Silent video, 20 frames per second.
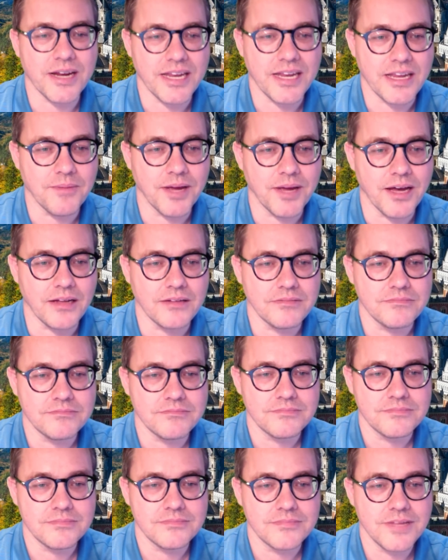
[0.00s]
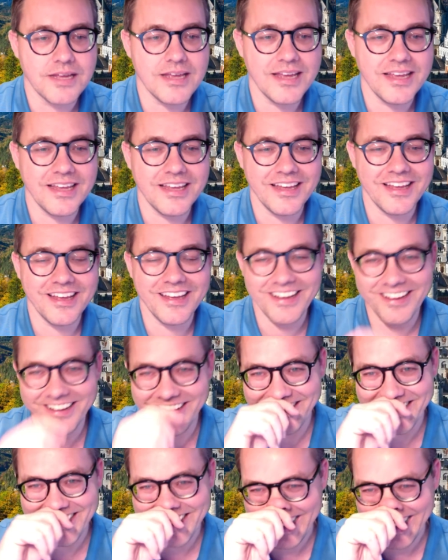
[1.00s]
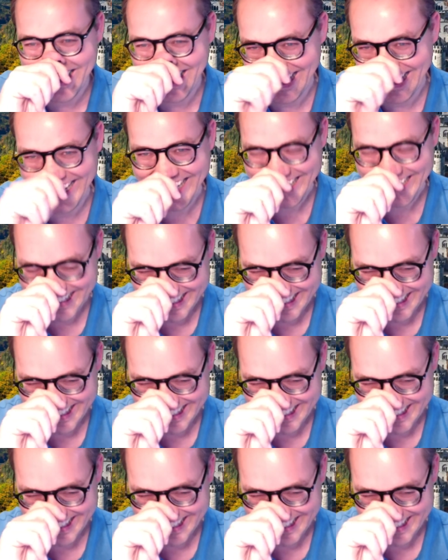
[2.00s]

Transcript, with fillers: email. okay.